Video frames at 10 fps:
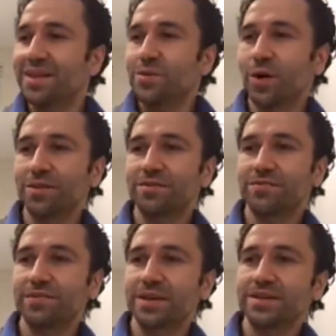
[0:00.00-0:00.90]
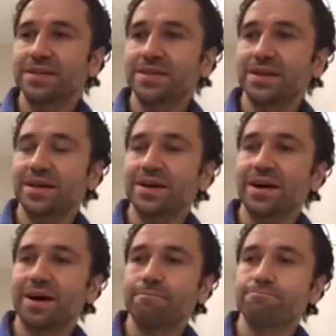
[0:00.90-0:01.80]
one of the first uh,
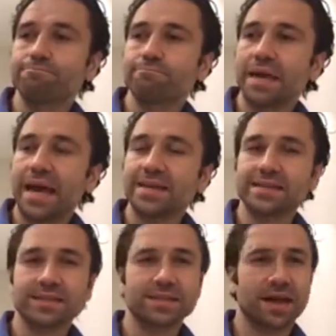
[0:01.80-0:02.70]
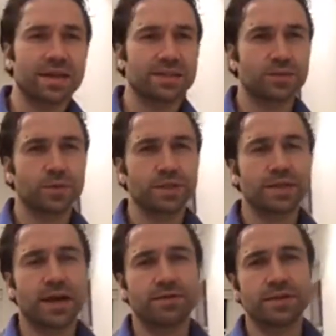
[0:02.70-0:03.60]
um, exercises we had
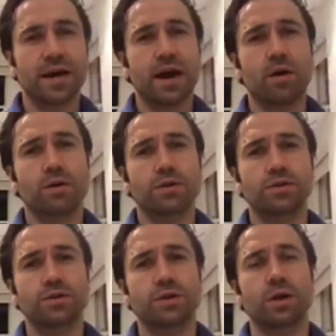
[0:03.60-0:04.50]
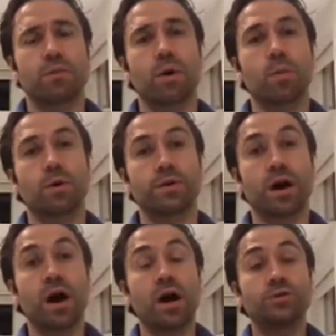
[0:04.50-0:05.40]
carried out is to come up with
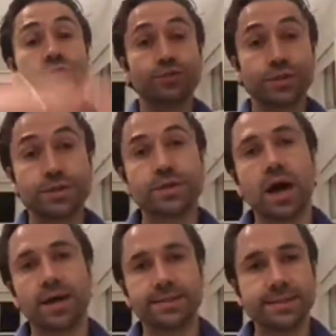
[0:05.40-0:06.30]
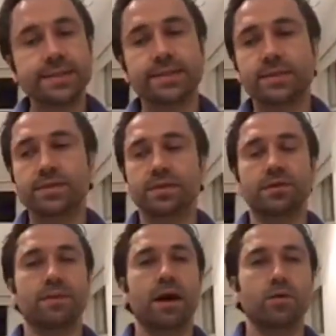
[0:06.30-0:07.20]
one hundred ideas
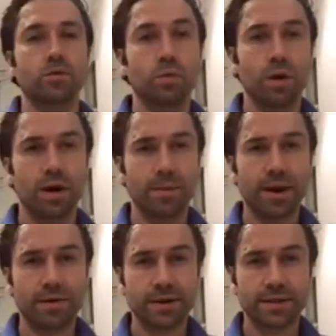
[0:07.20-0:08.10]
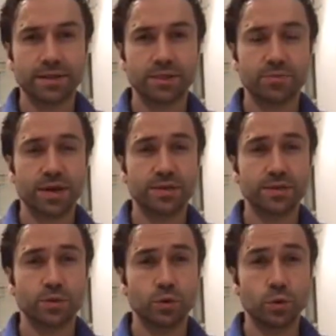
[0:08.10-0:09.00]
around what American Express
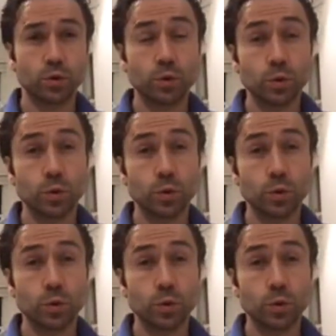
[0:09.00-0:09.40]
could do